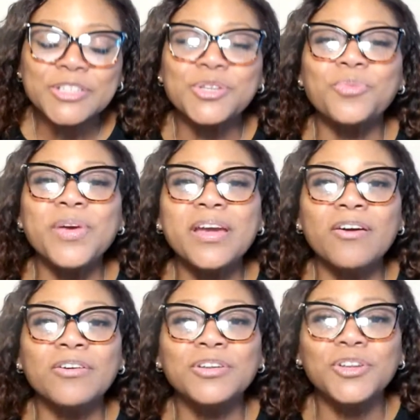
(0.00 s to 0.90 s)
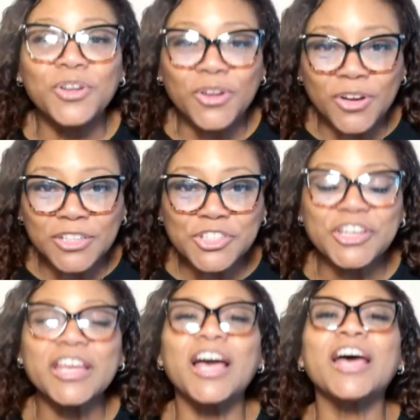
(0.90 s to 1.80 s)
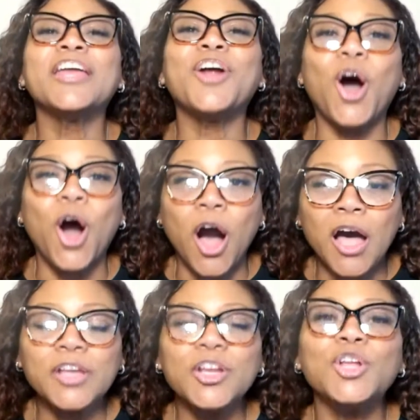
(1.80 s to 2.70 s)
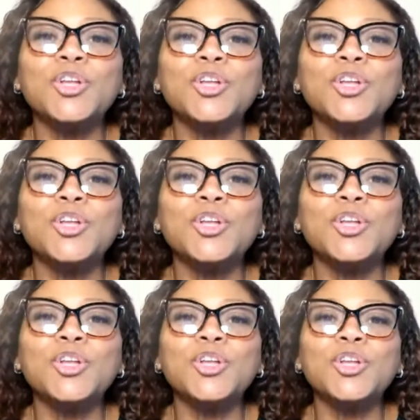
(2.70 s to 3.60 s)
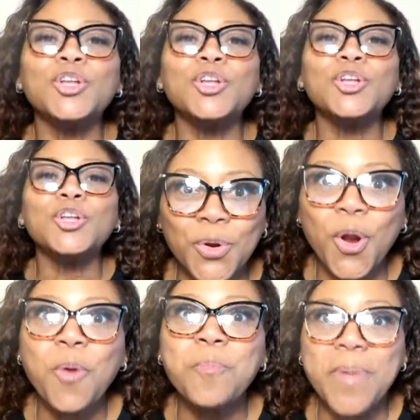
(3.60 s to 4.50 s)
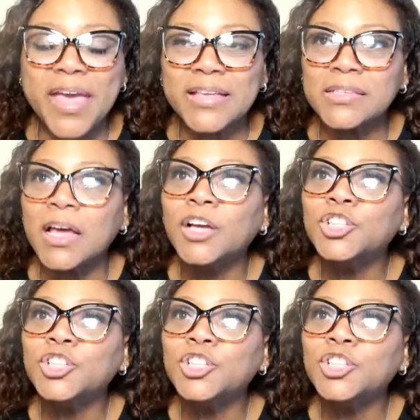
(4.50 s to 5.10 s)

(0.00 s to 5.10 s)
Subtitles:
So we are launching an on-learn computer-based